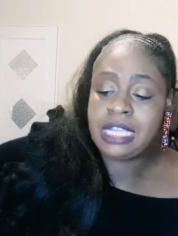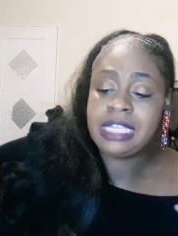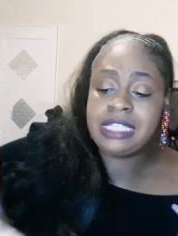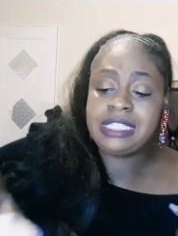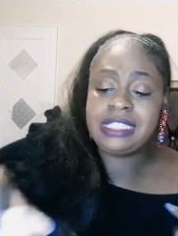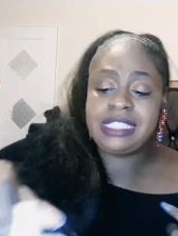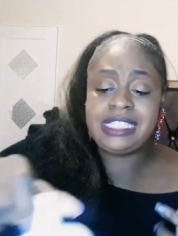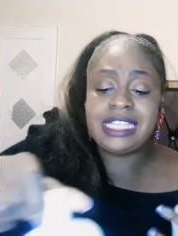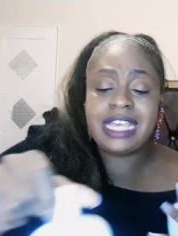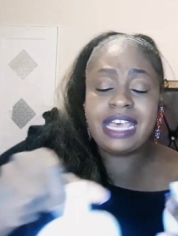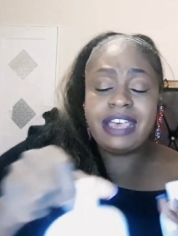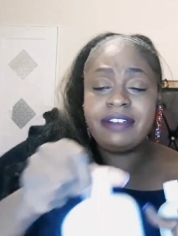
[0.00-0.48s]

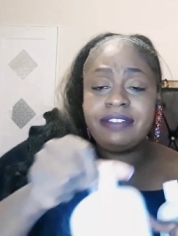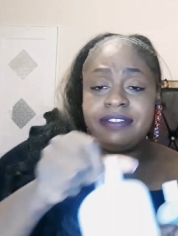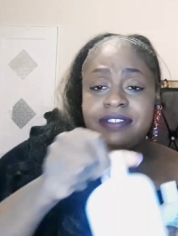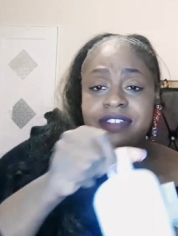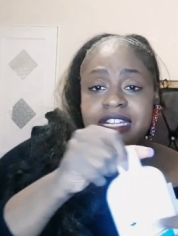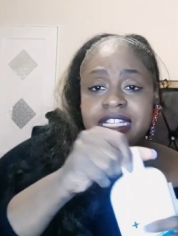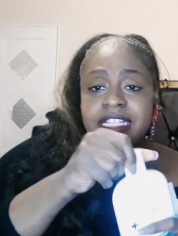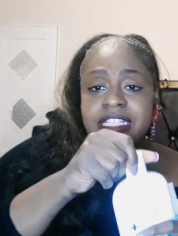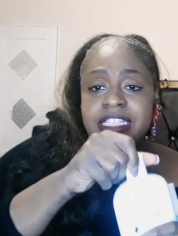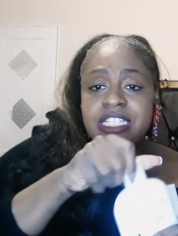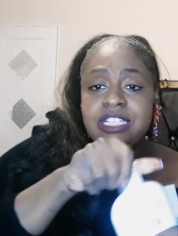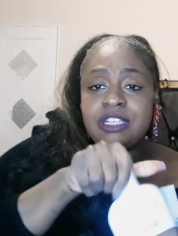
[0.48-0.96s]

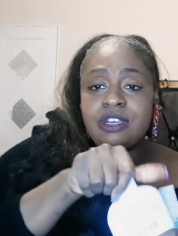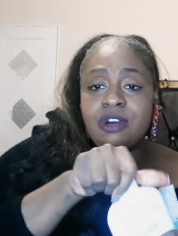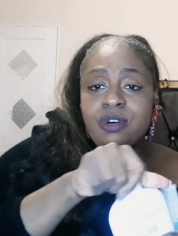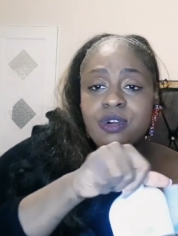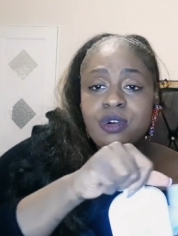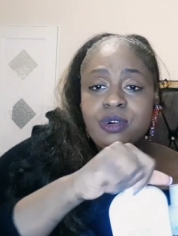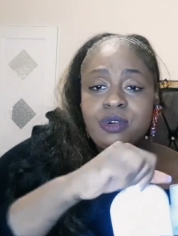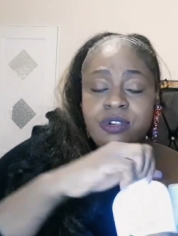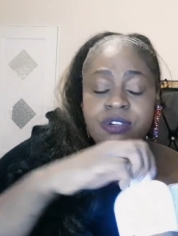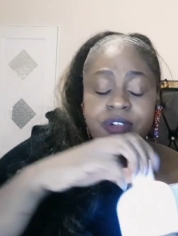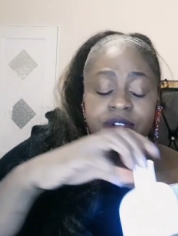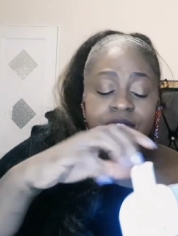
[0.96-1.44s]
definitely
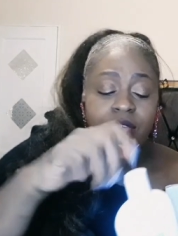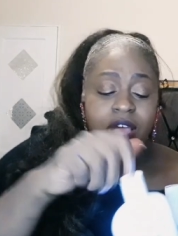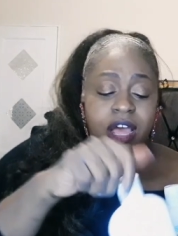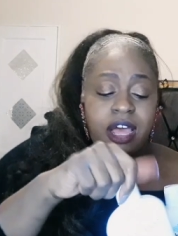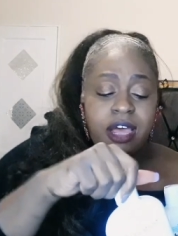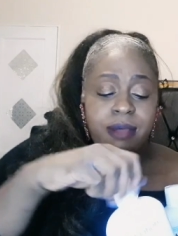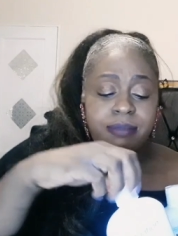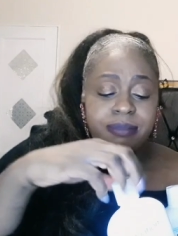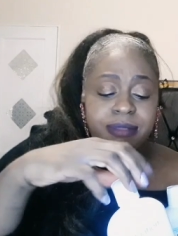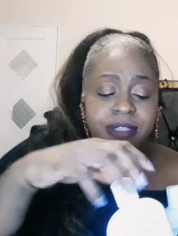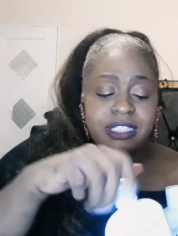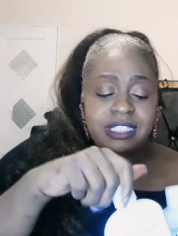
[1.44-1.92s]
go to
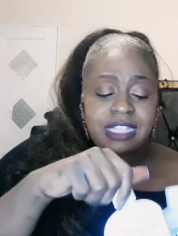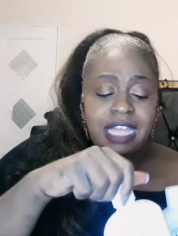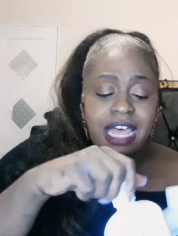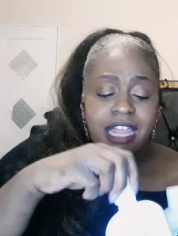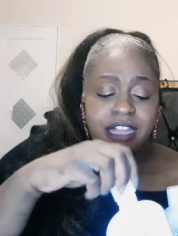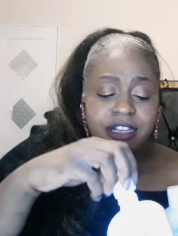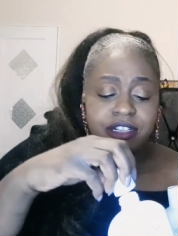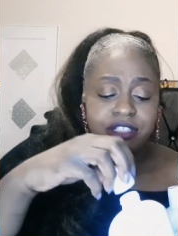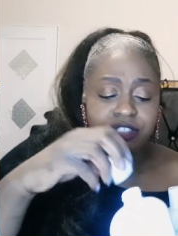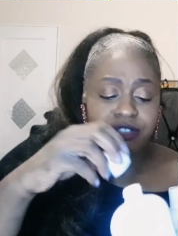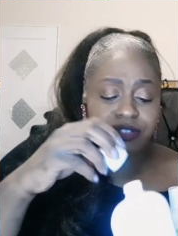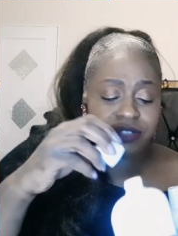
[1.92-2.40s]
um, the
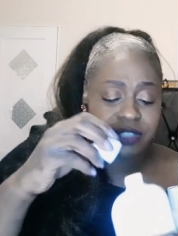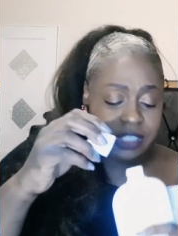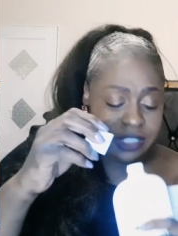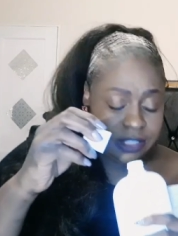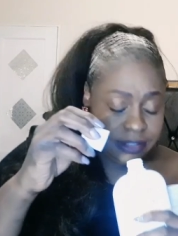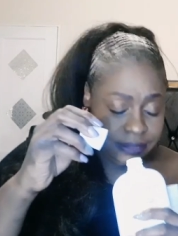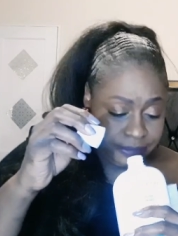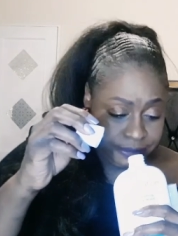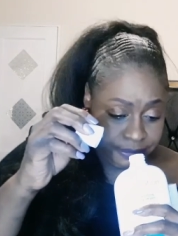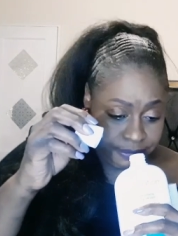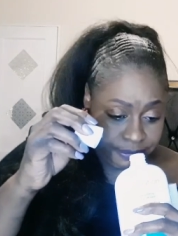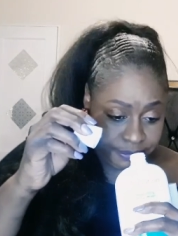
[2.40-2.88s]
Dollar
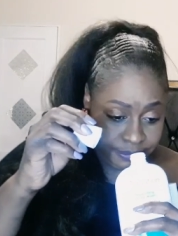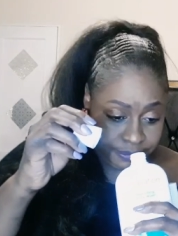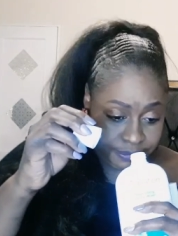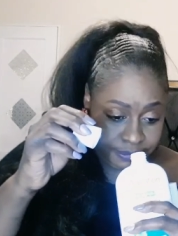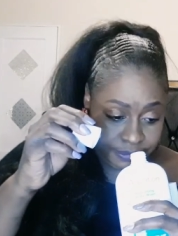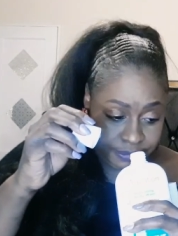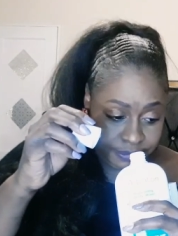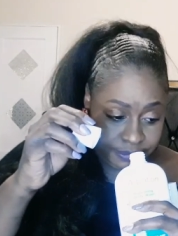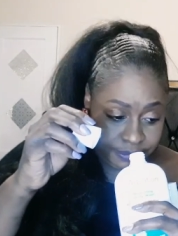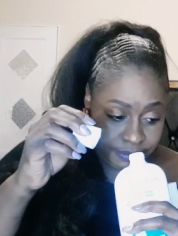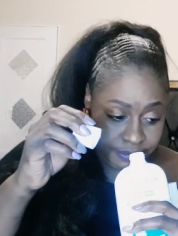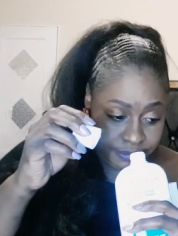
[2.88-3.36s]
Tree
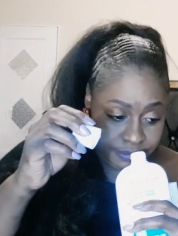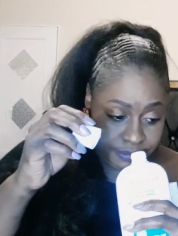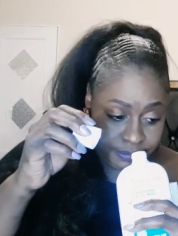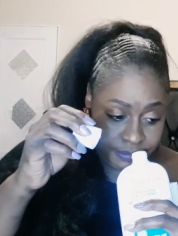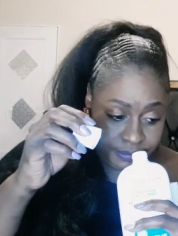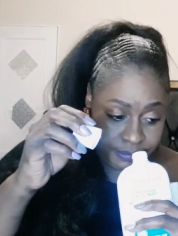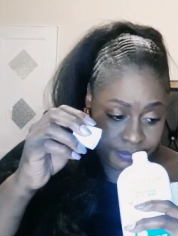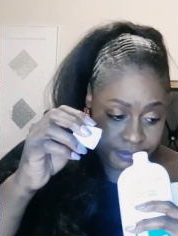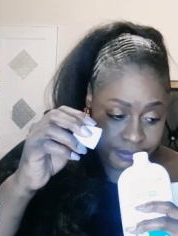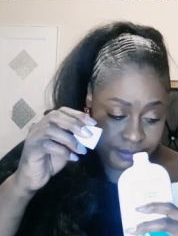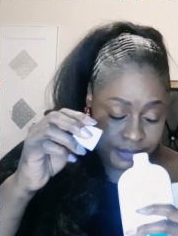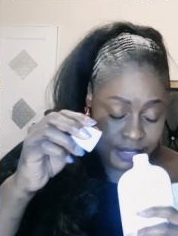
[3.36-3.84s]

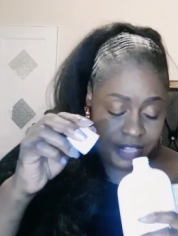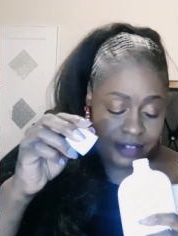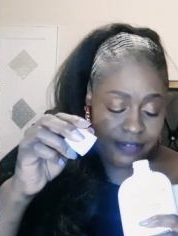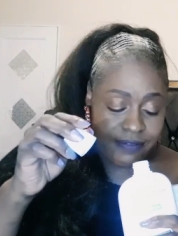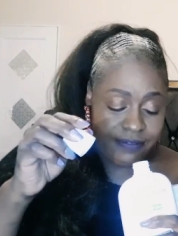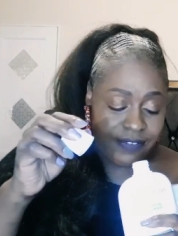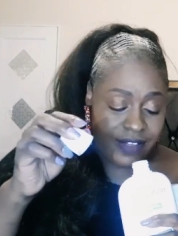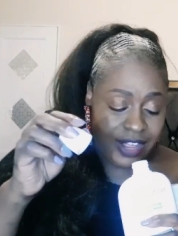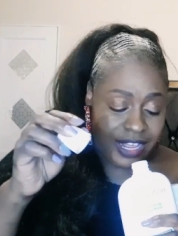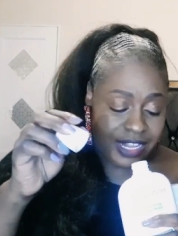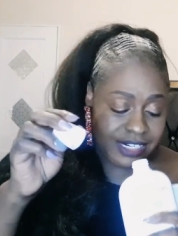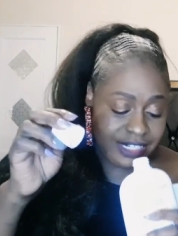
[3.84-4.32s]
and
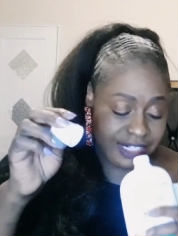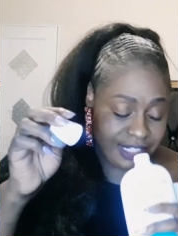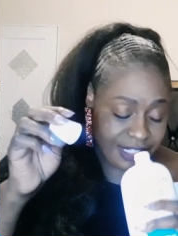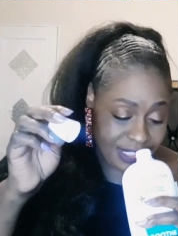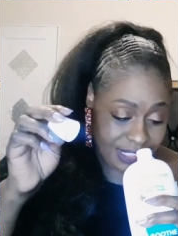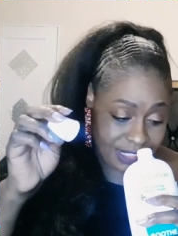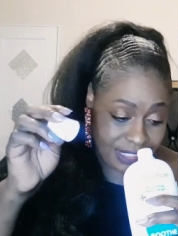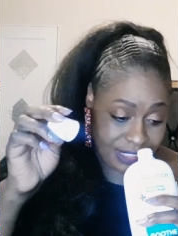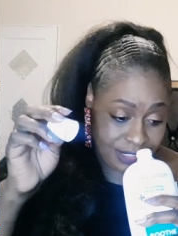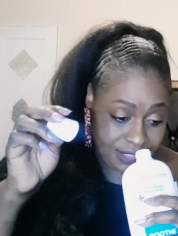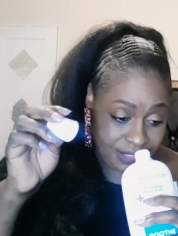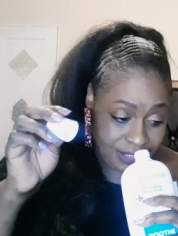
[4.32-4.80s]
find this.